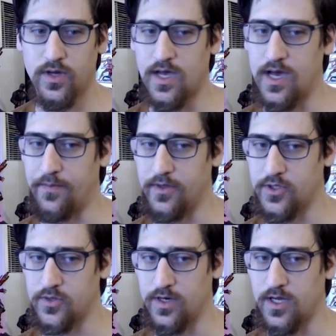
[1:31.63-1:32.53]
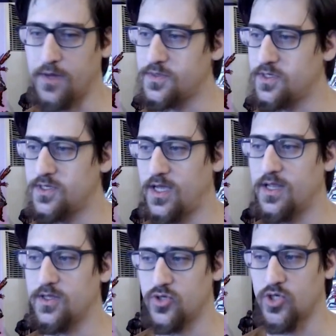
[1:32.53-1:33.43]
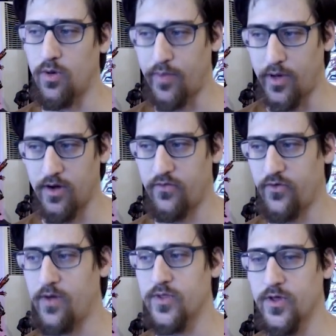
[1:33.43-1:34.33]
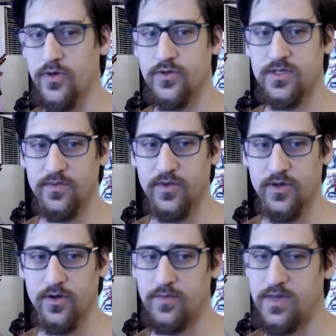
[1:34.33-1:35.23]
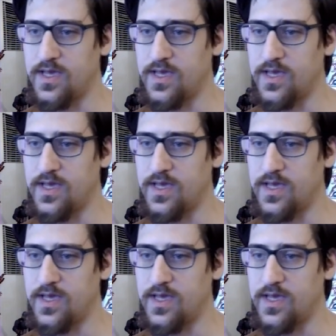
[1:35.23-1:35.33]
accomplish when it comes to setting the show apart from those similar